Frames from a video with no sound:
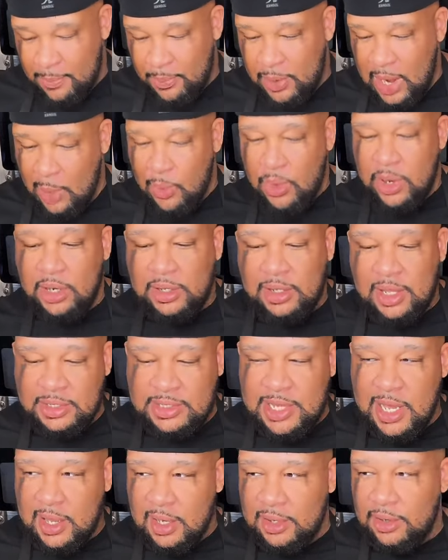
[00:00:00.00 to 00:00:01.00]
But I want to
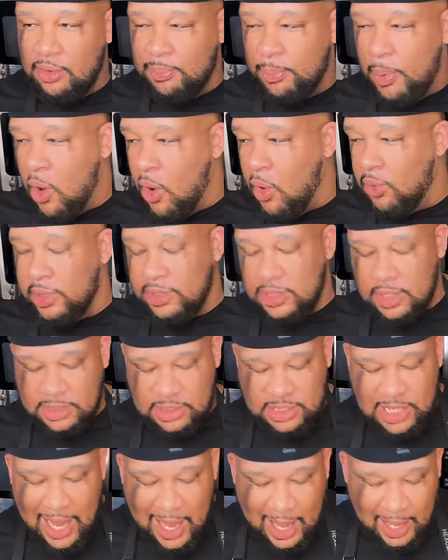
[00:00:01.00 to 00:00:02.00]
take a little poll in
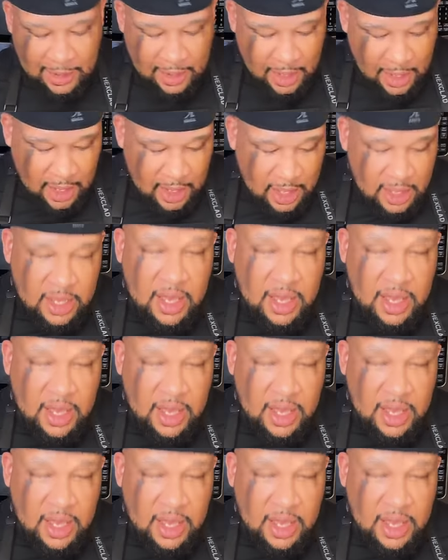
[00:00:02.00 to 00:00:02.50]
the chat.